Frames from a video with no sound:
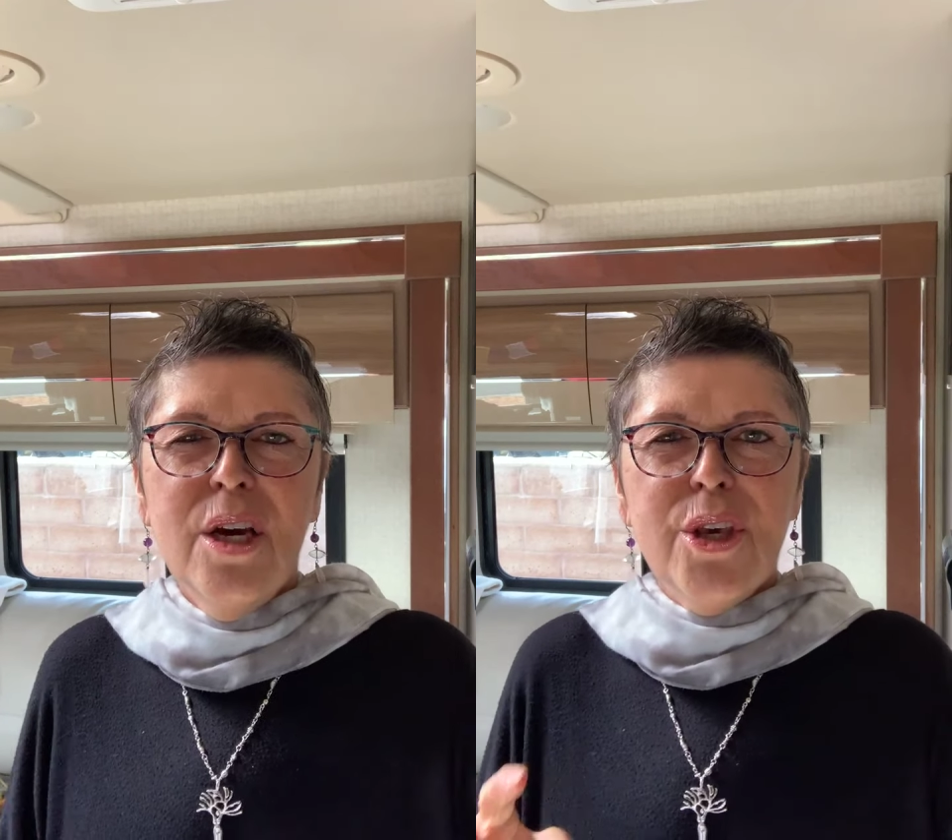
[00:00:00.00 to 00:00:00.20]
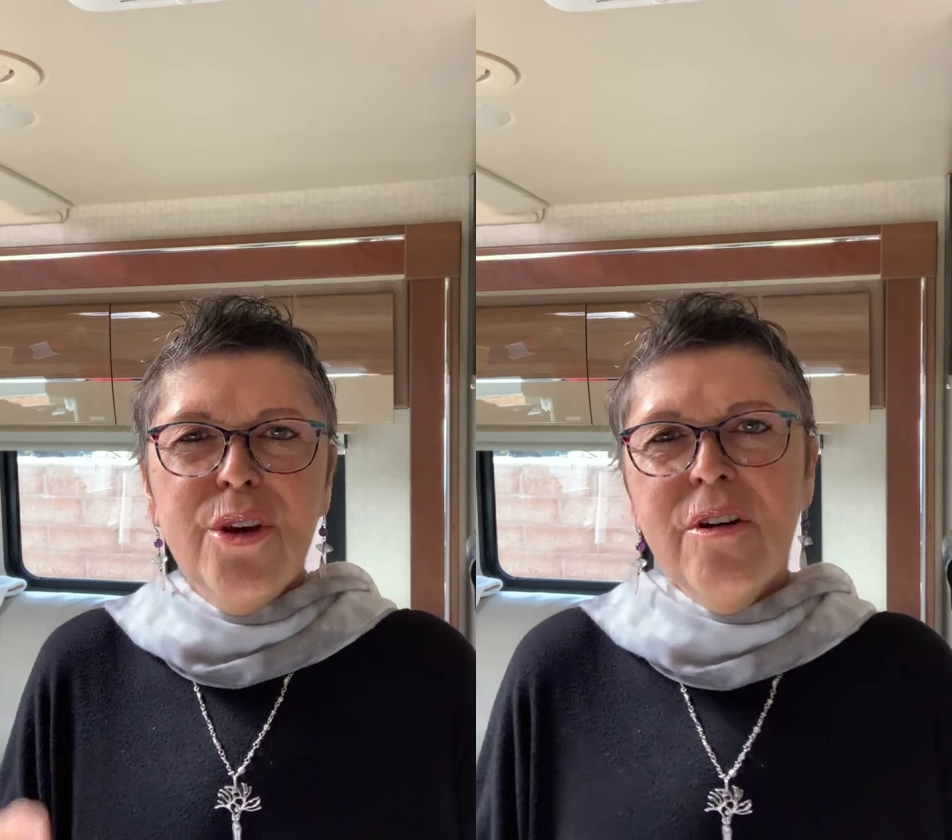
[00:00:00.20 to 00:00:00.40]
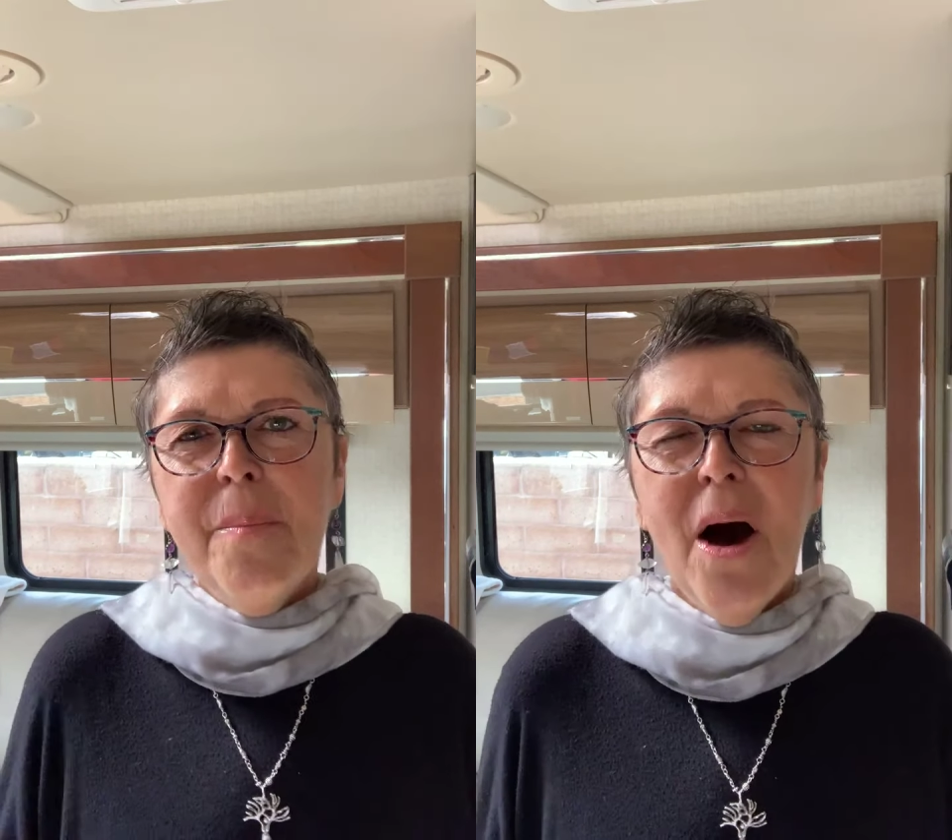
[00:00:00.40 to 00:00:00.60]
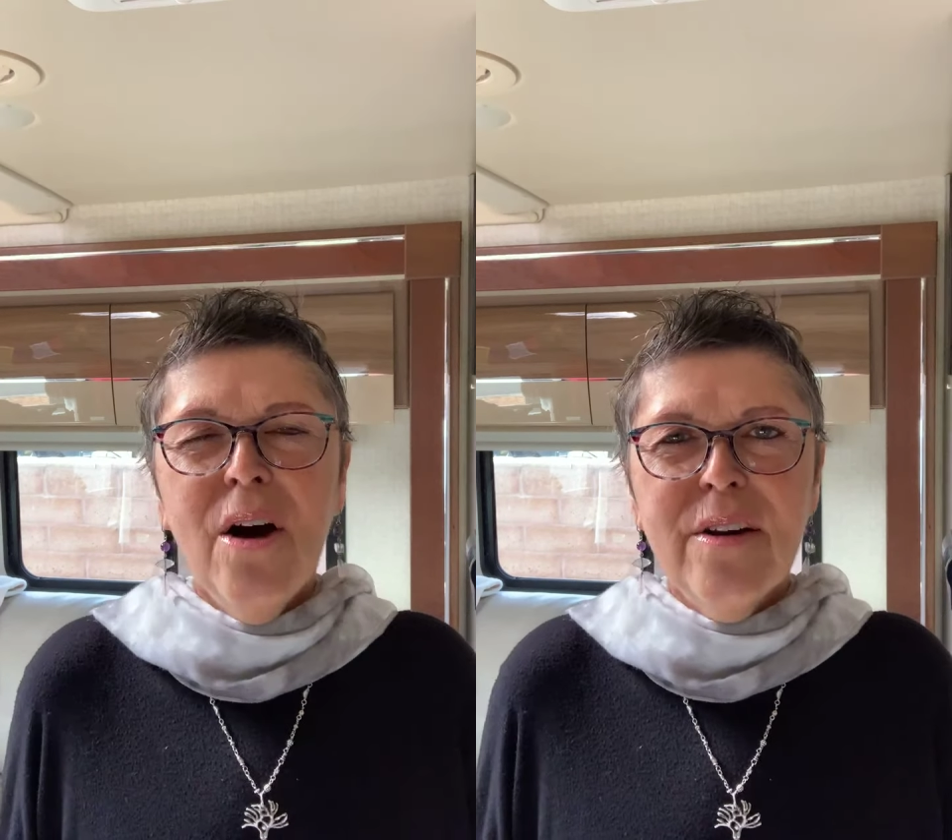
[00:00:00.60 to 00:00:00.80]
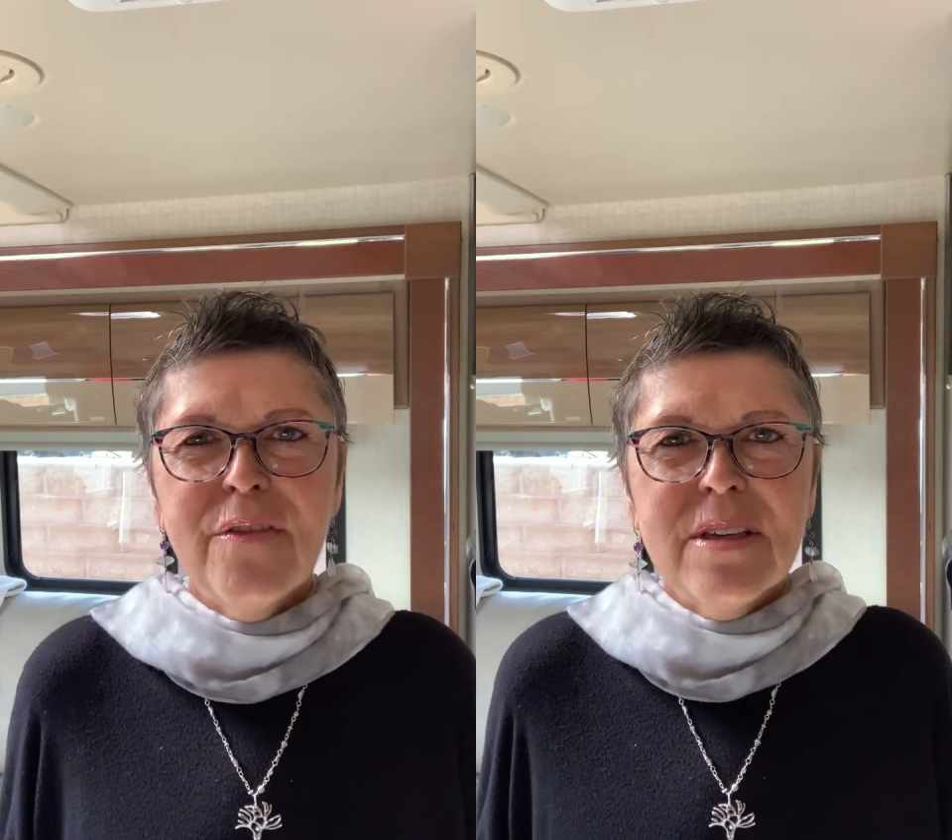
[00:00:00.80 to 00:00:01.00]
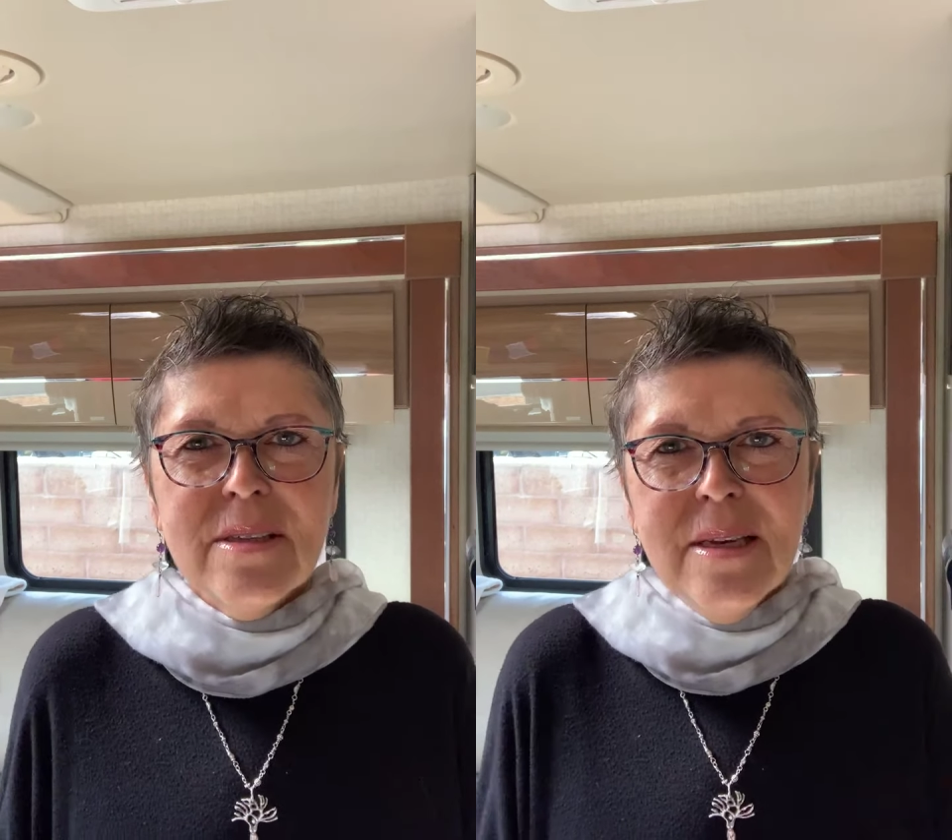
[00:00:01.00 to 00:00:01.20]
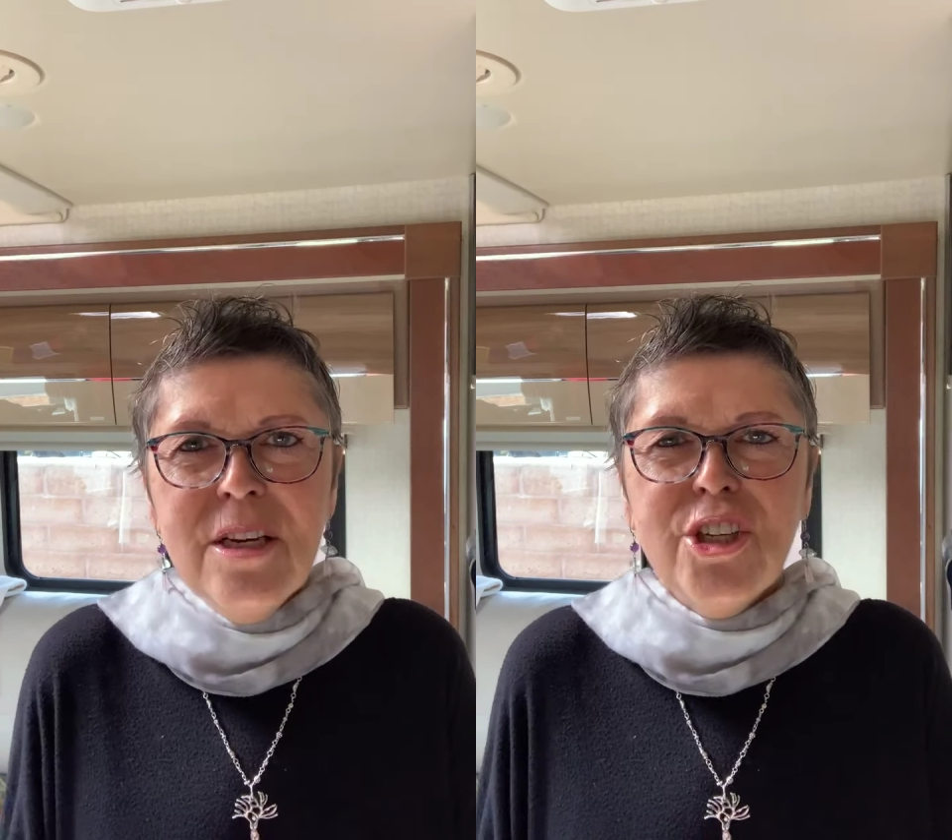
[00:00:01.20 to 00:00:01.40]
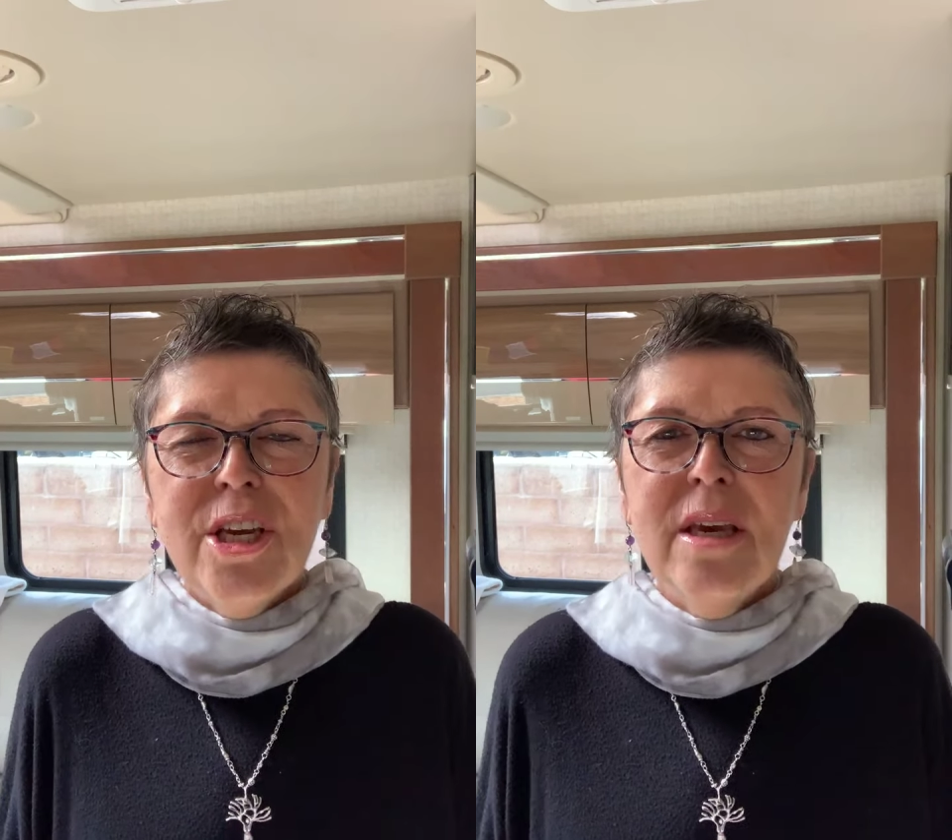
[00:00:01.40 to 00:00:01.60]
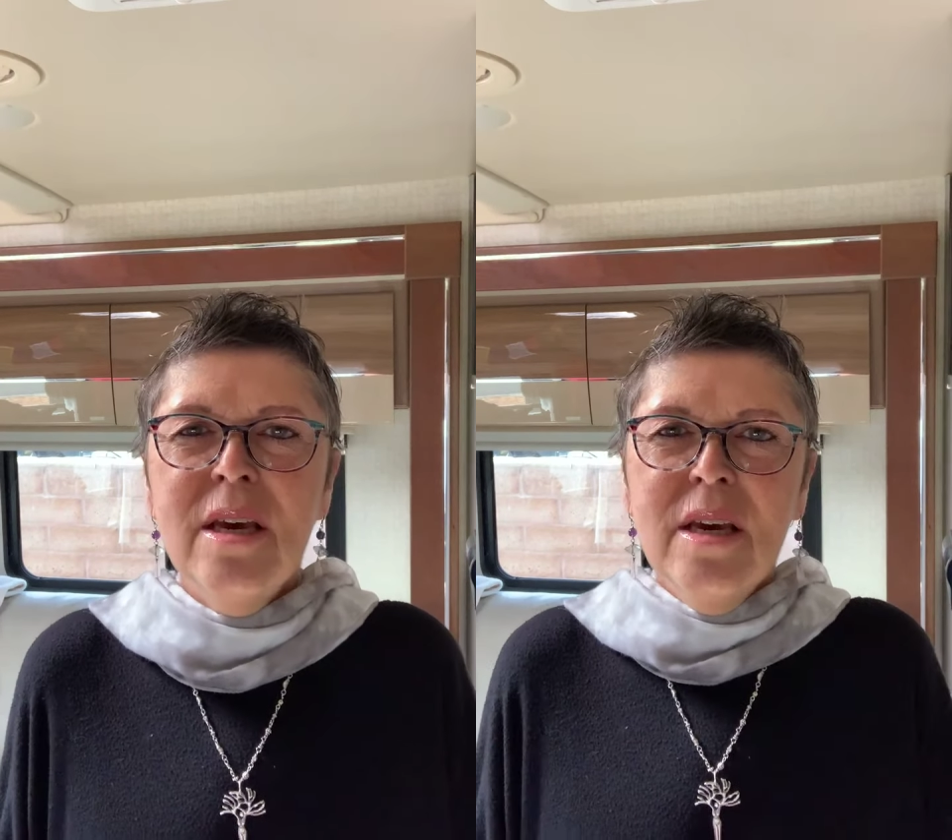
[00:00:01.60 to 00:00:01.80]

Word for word: You're a part of the synergy